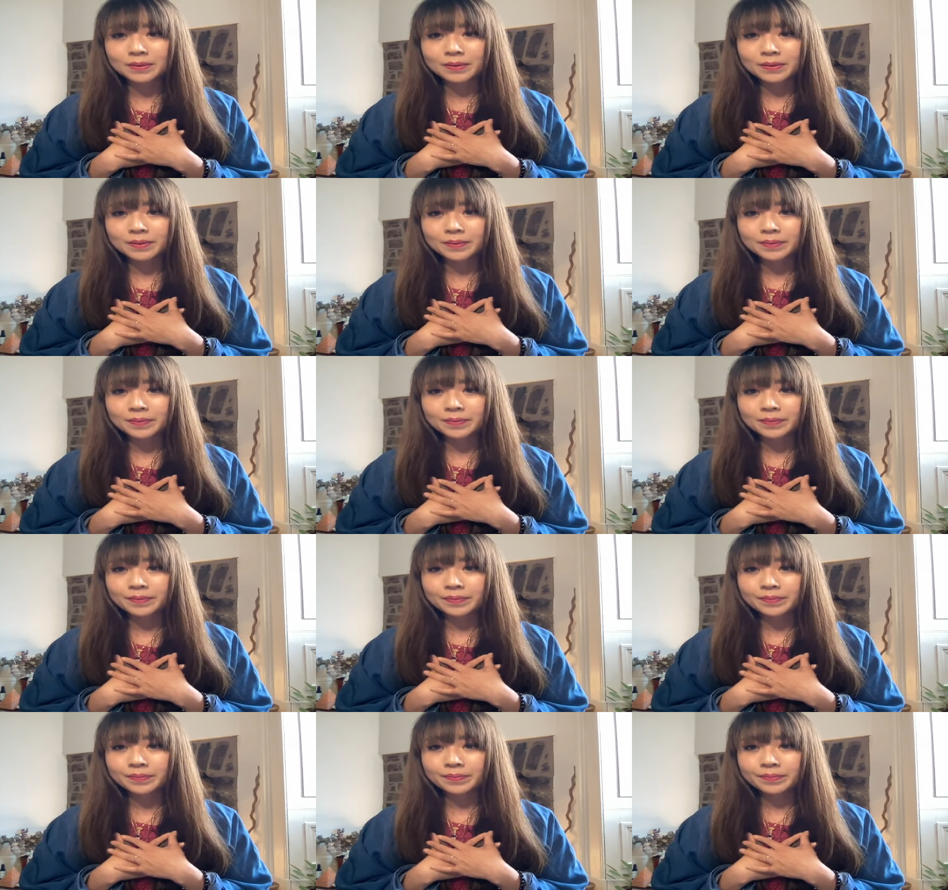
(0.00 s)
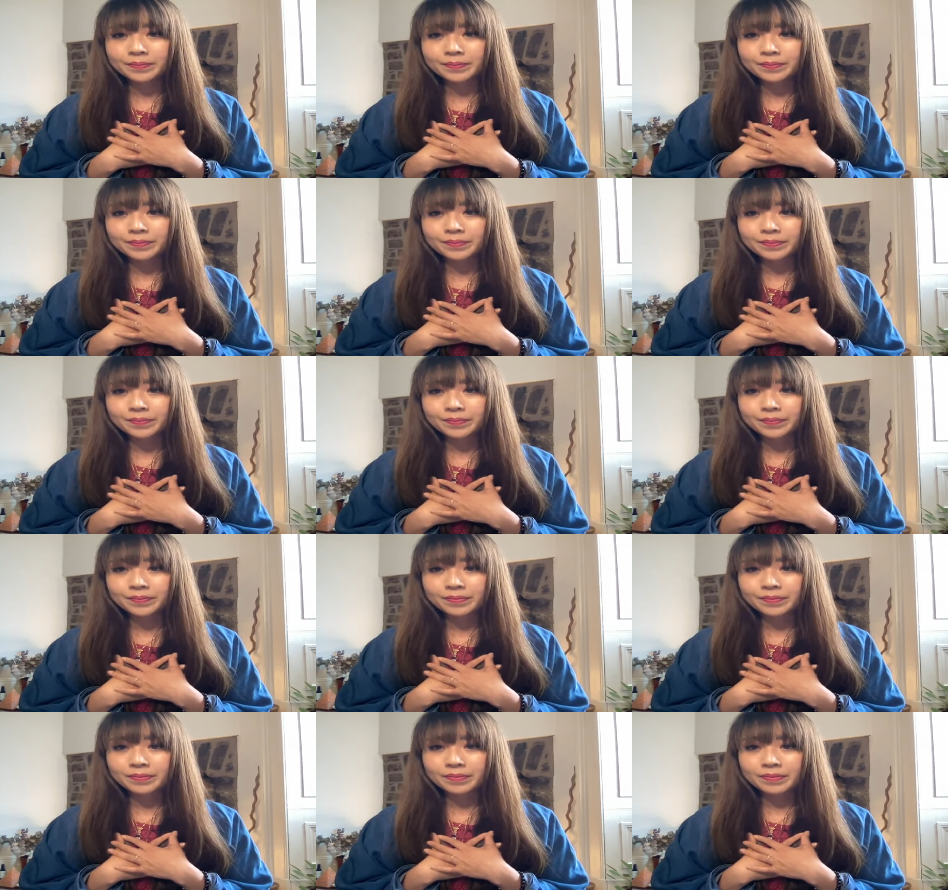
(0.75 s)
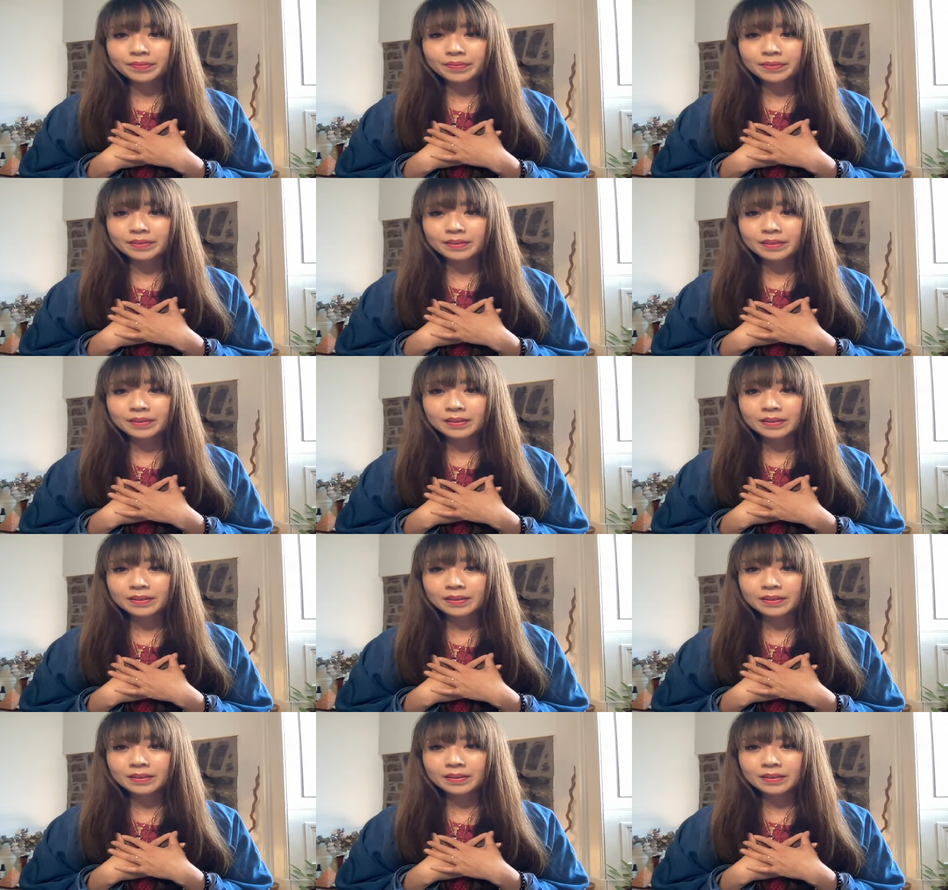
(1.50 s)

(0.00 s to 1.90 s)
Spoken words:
No one is speaking in this clip.